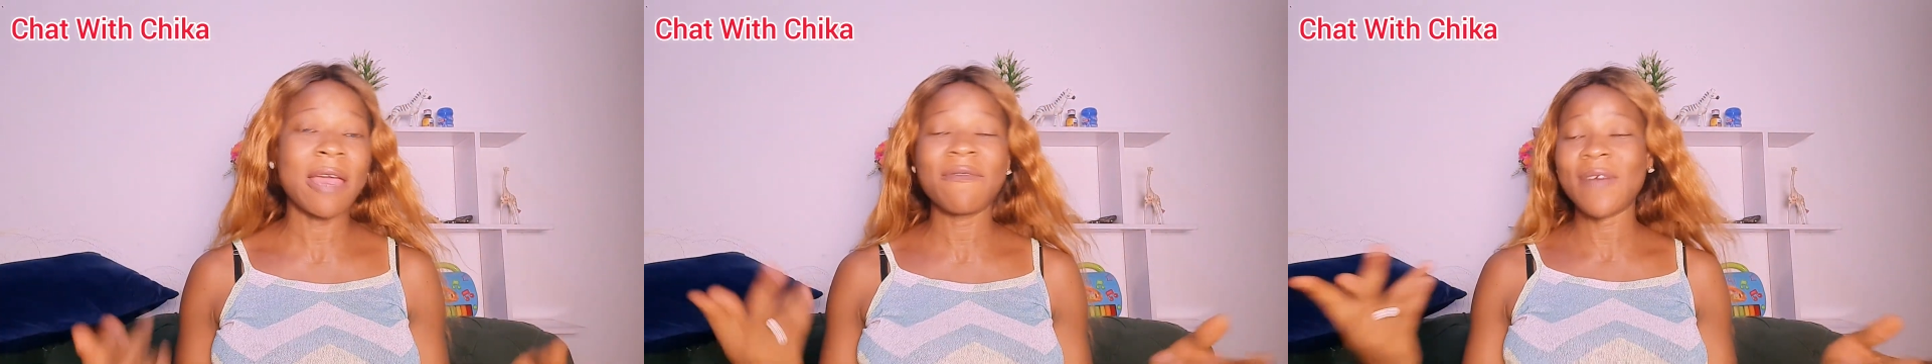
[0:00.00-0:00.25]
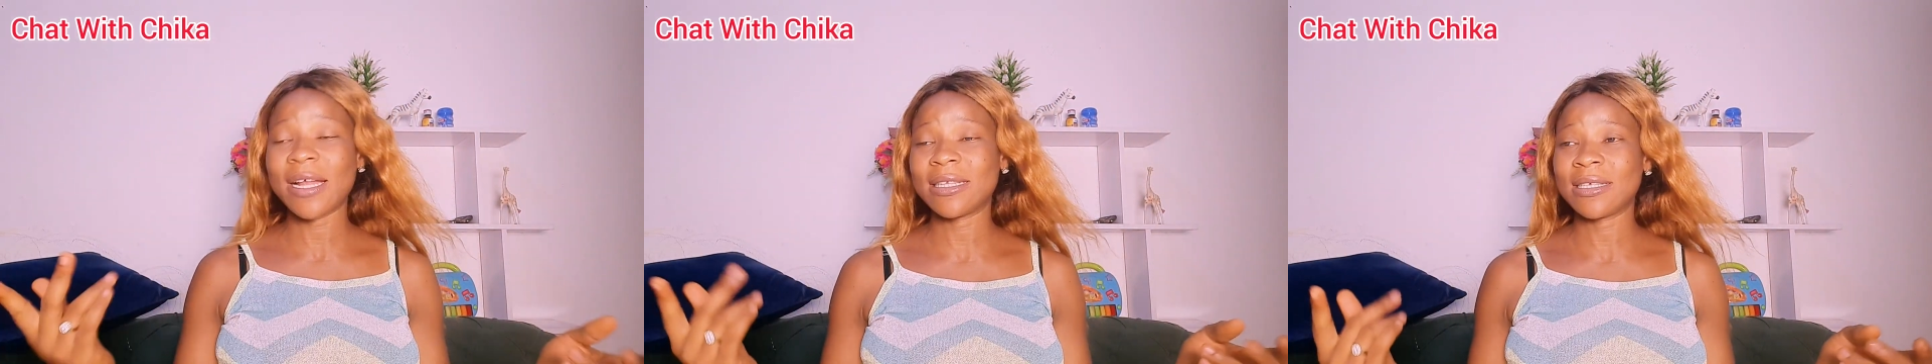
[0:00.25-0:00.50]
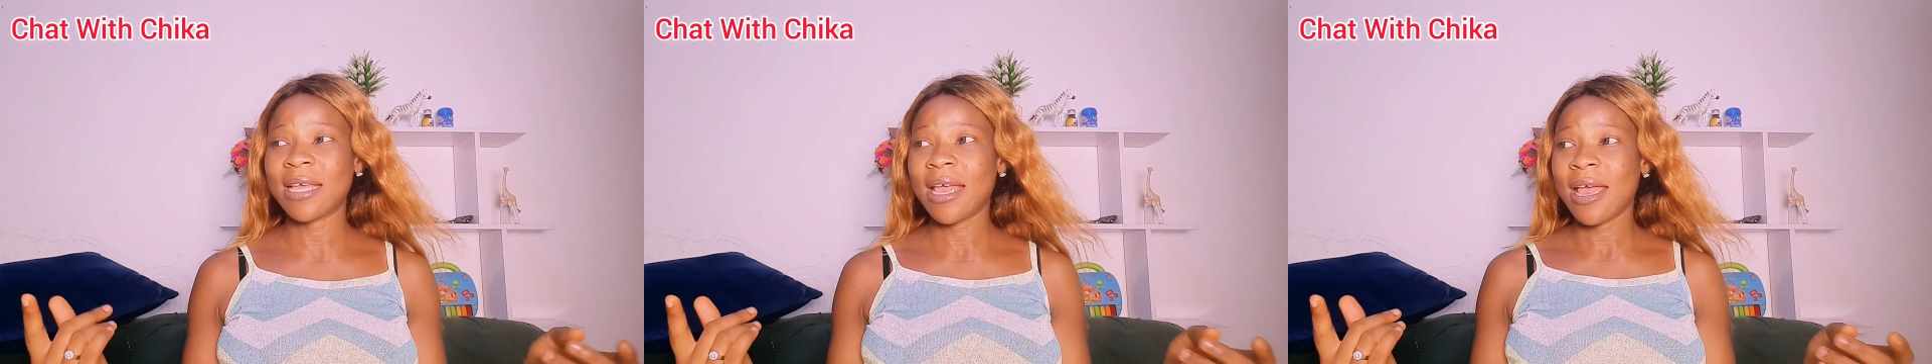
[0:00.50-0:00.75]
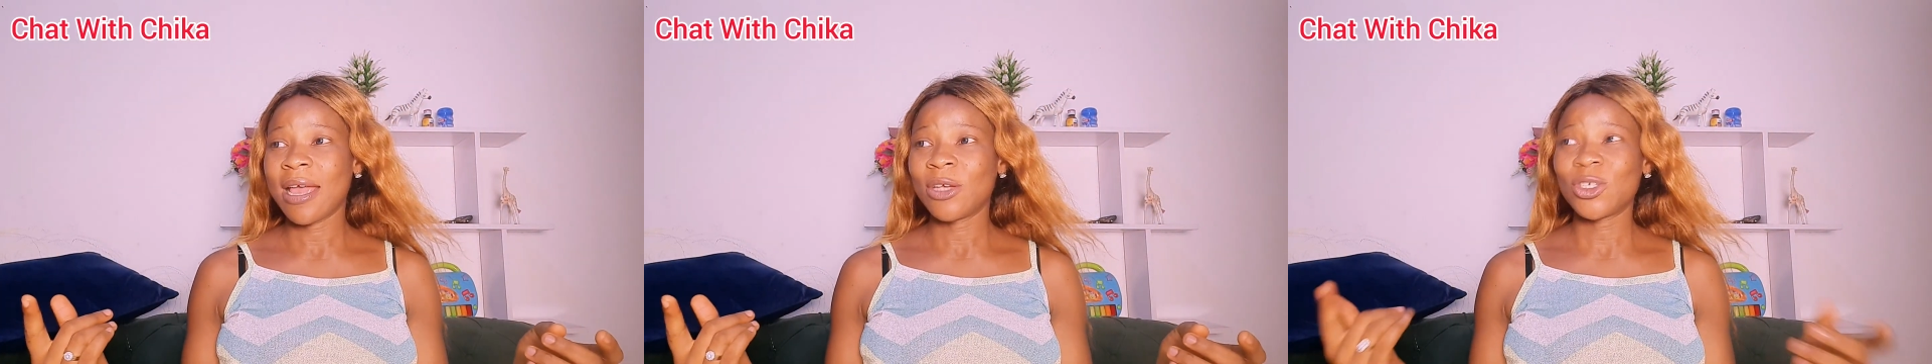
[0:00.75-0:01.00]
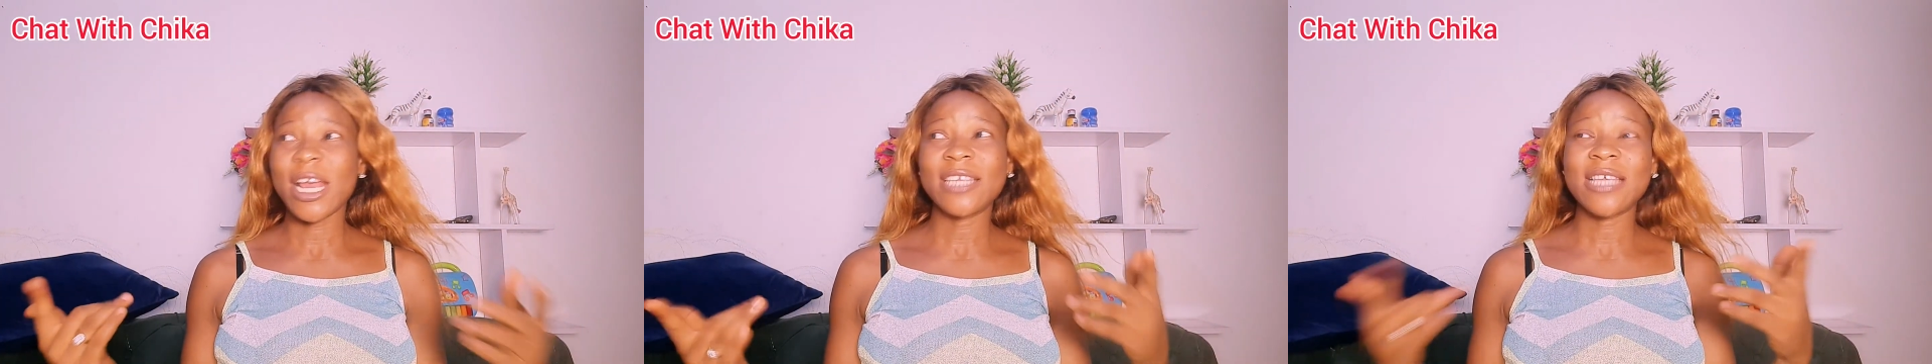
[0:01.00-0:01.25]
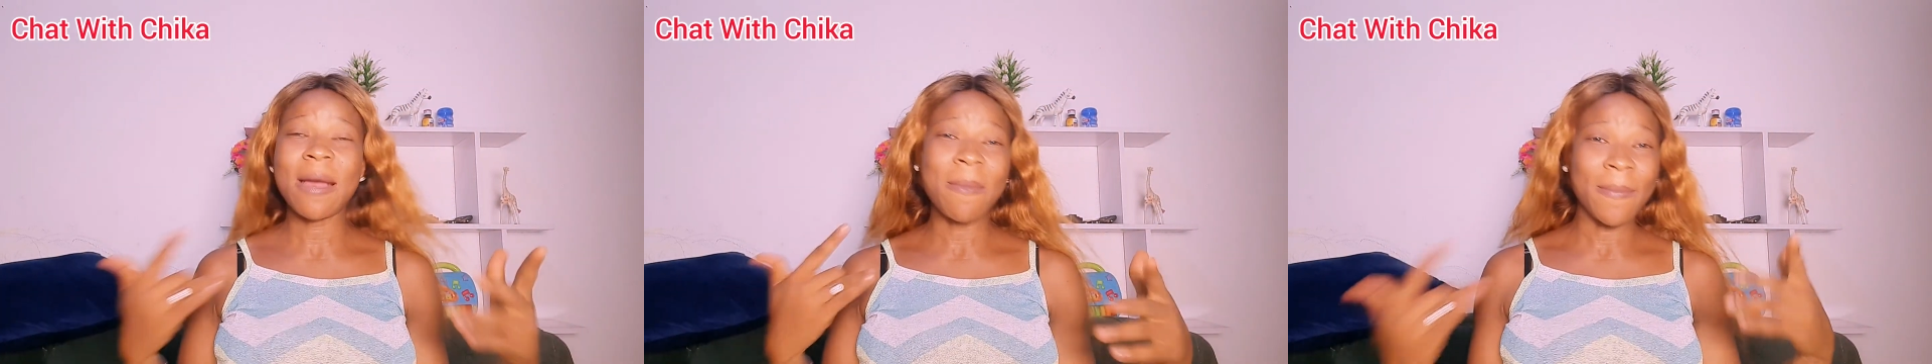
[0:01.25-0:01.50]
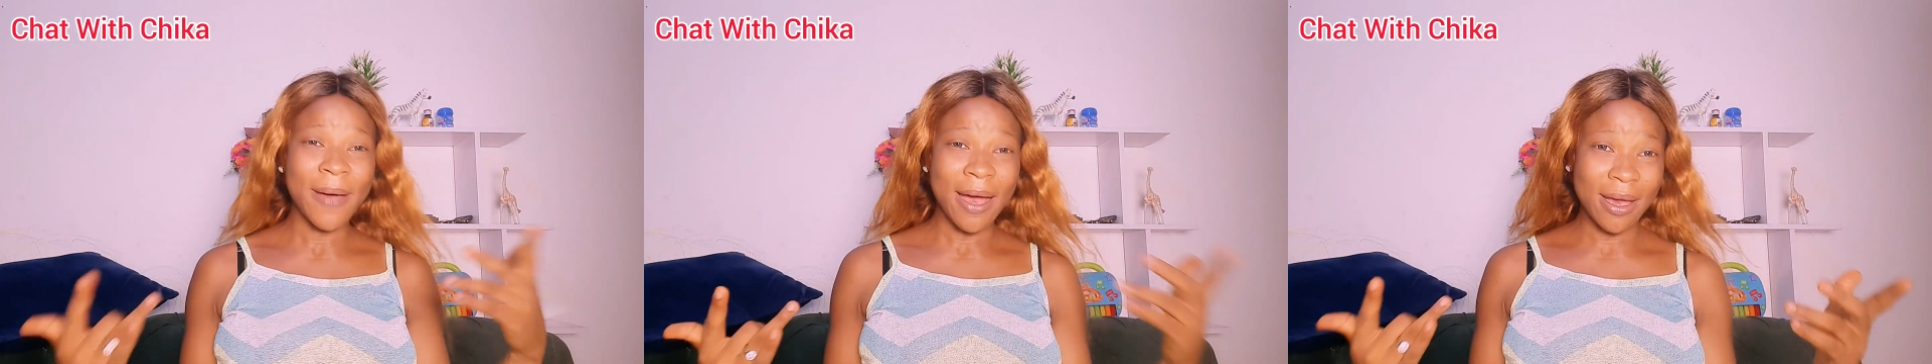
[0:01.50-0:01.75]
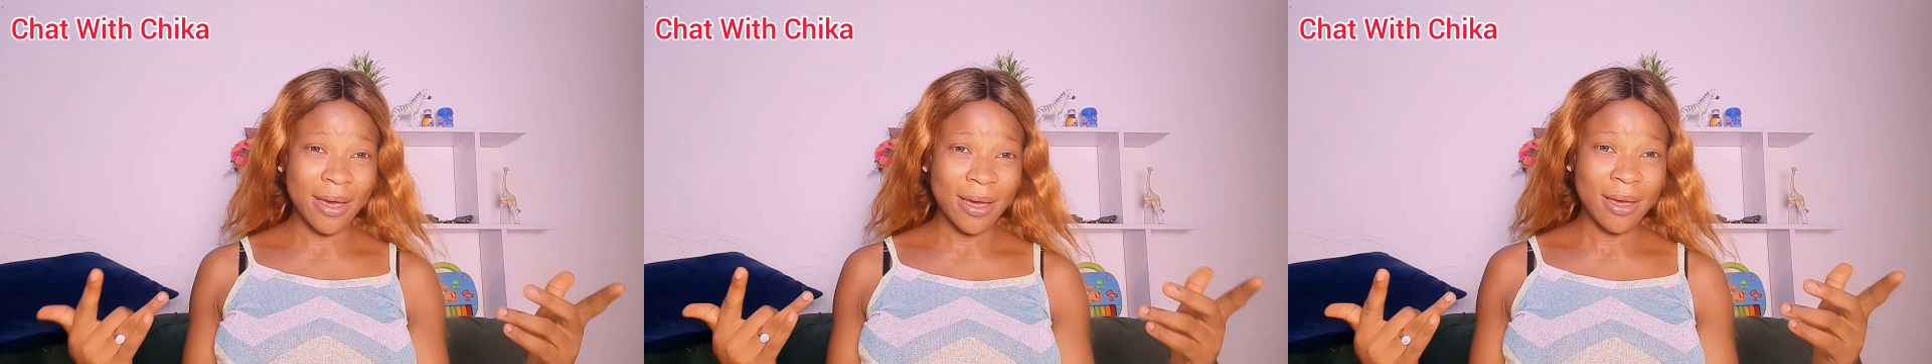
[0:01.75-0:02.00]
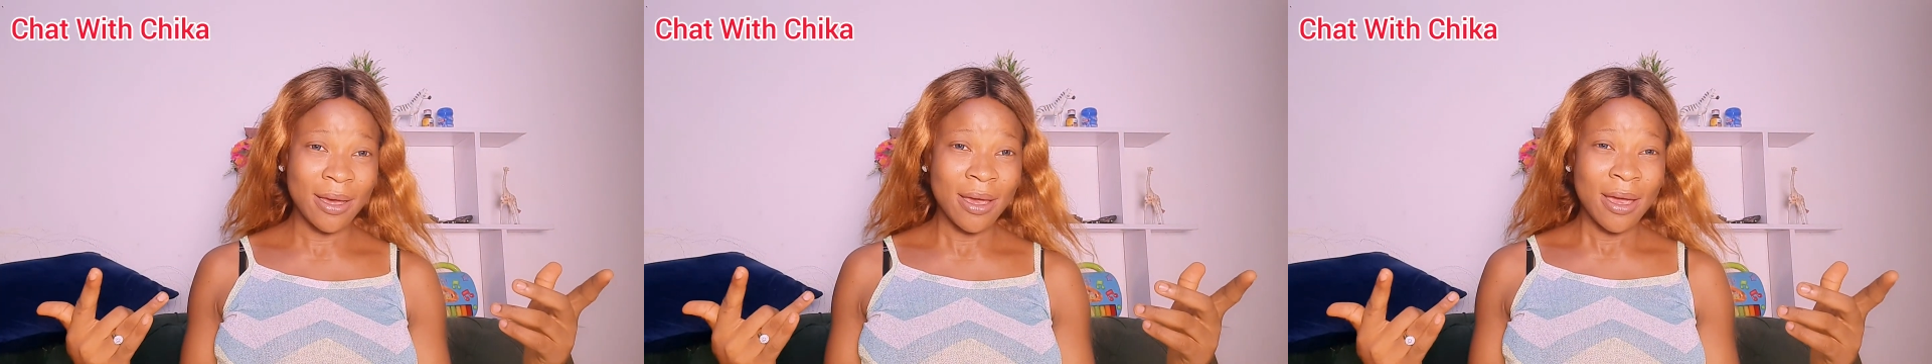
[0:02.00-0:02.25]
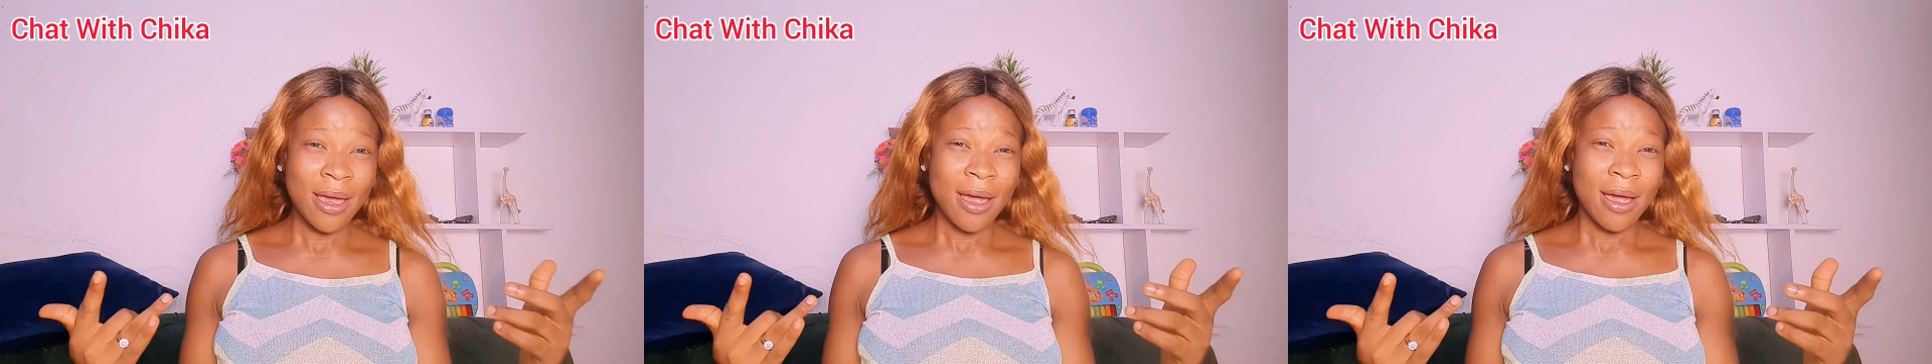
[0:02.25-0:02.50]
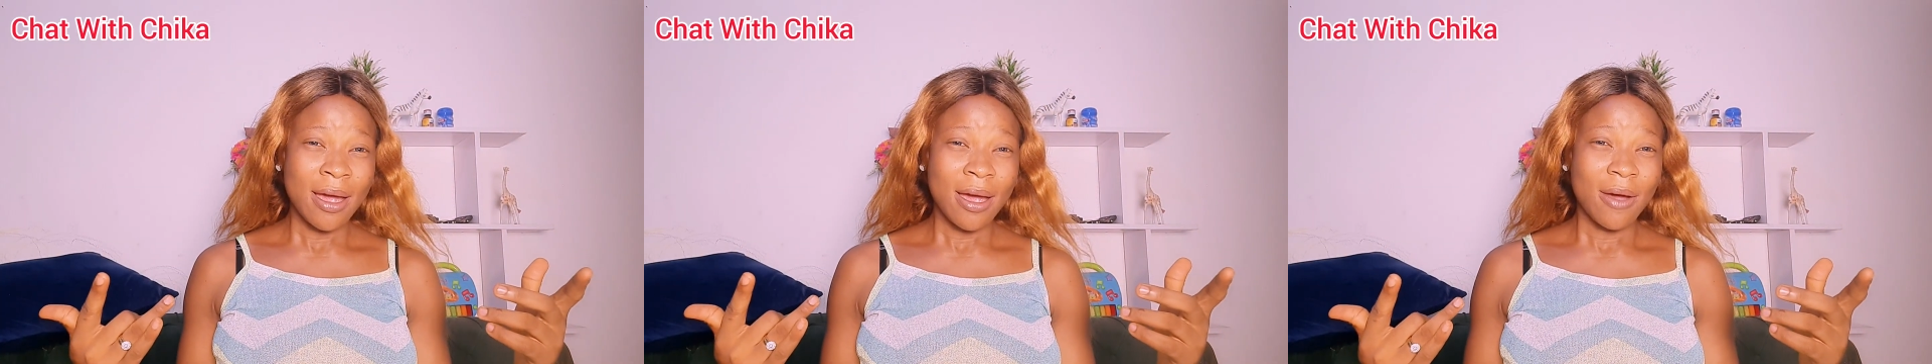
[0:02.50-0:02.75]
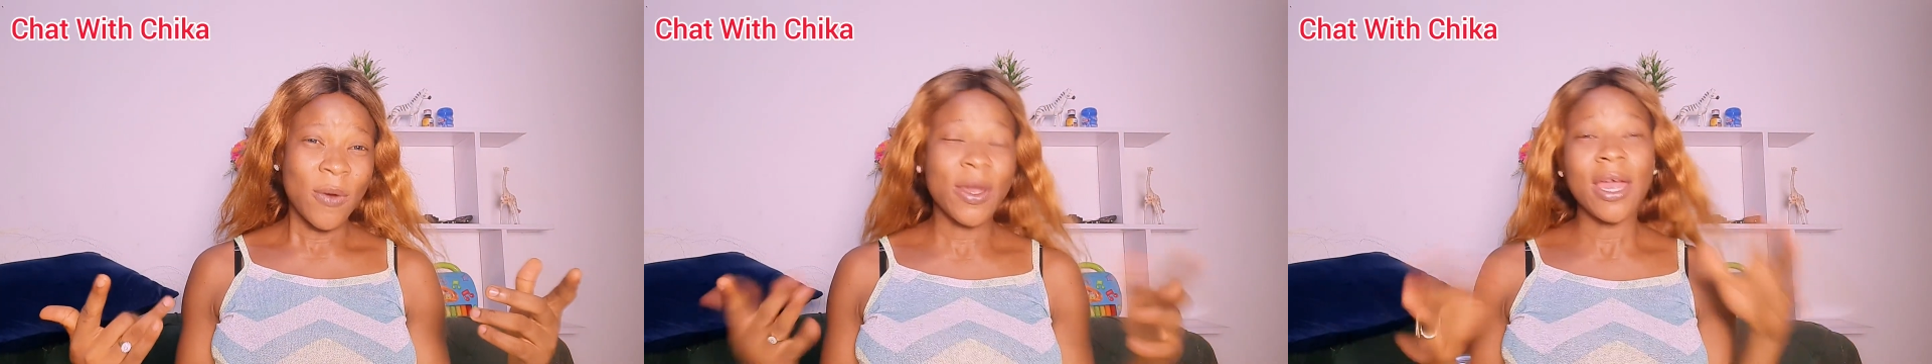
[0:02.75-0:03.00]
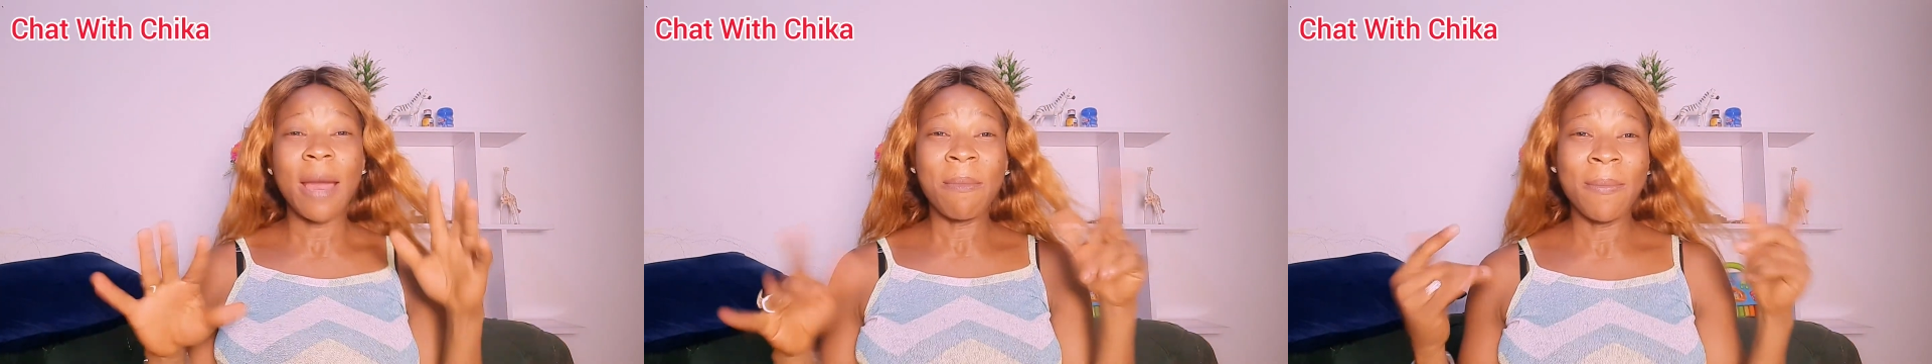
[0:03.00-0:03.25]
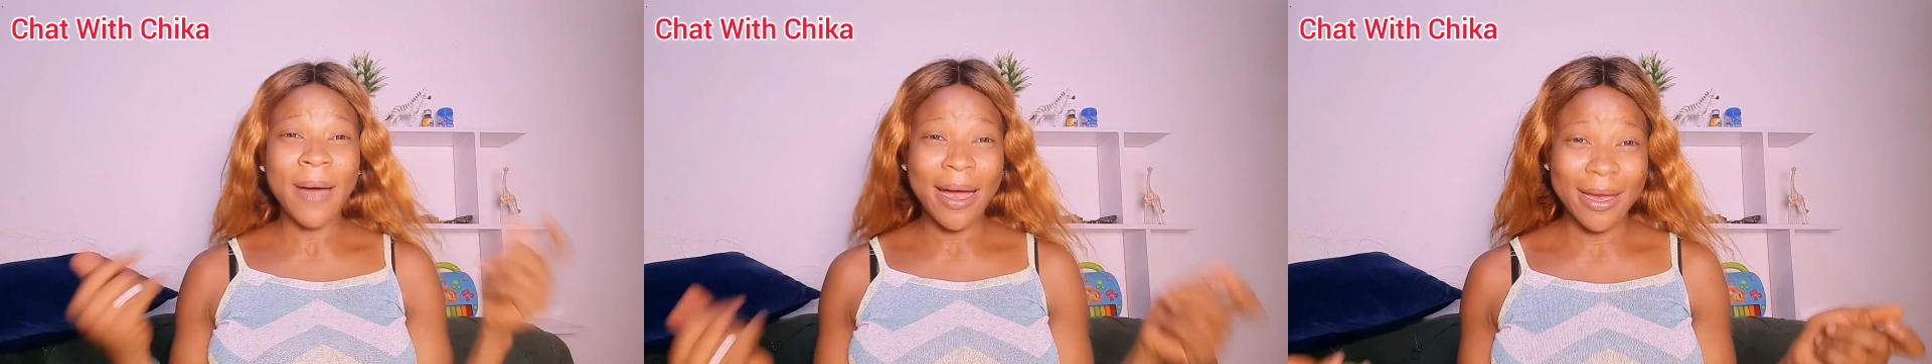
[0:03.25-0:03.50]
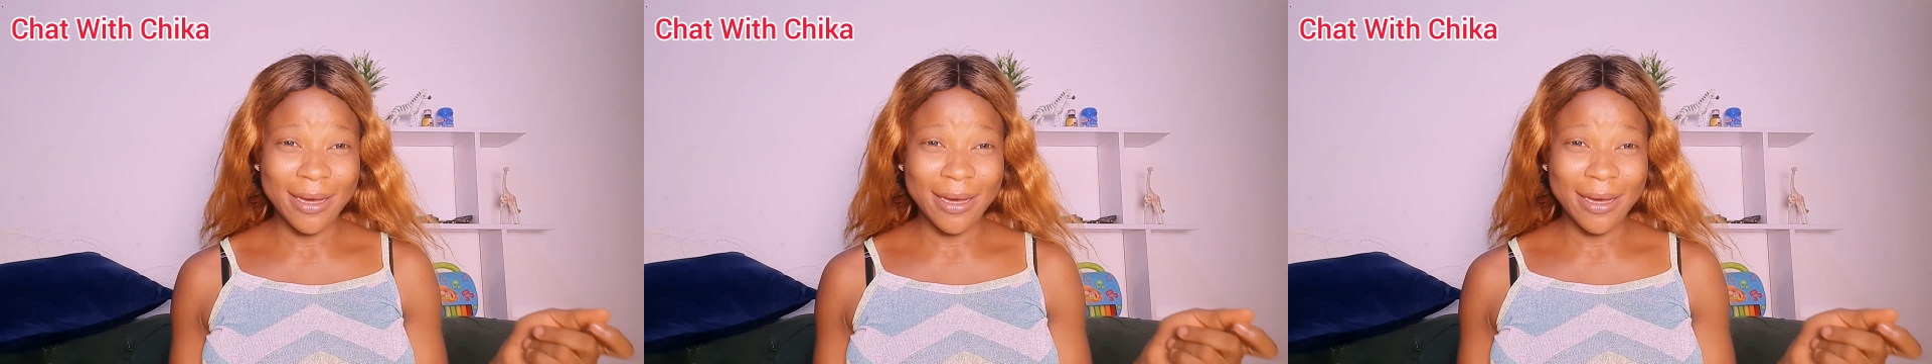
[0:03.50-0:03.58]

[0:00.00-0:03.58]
In fact, should I say I'm back? okay i'm back